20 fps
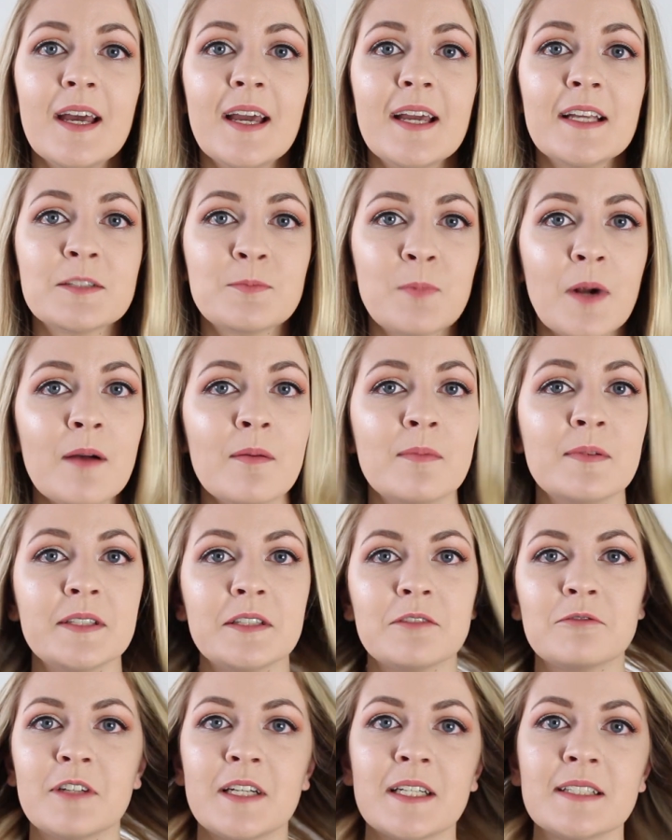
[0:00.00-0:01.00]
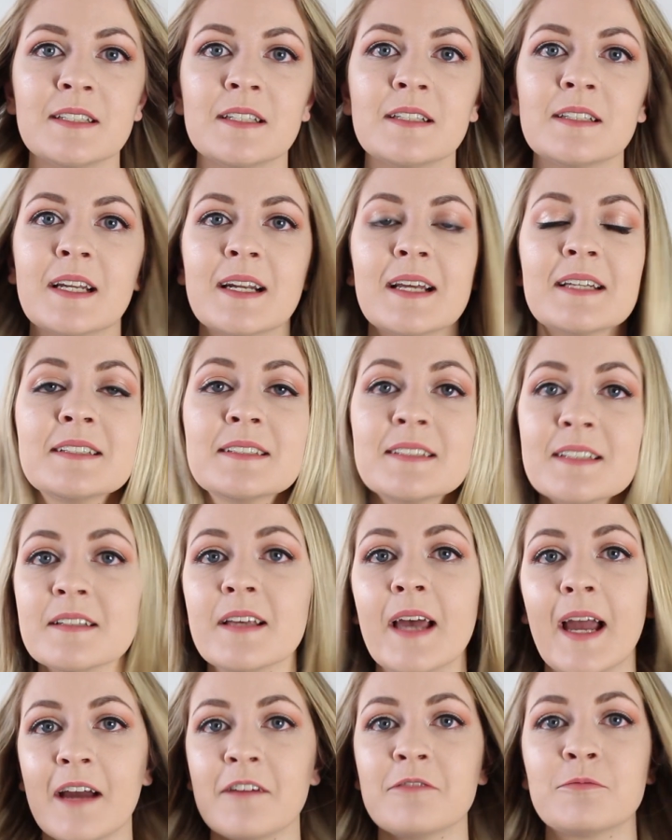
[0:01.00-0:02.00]
It's probably the reason that I still
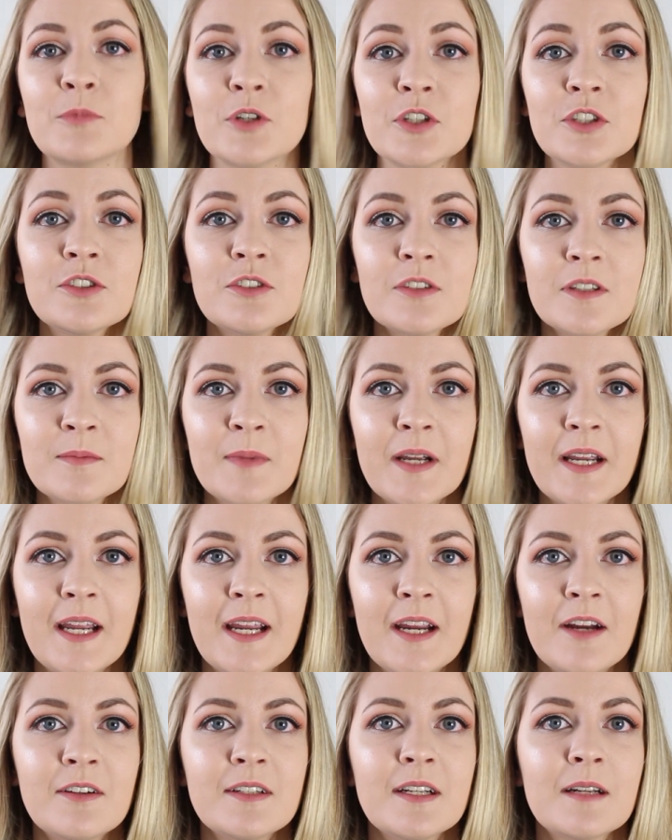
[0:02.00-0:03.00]
have moisture in my hair,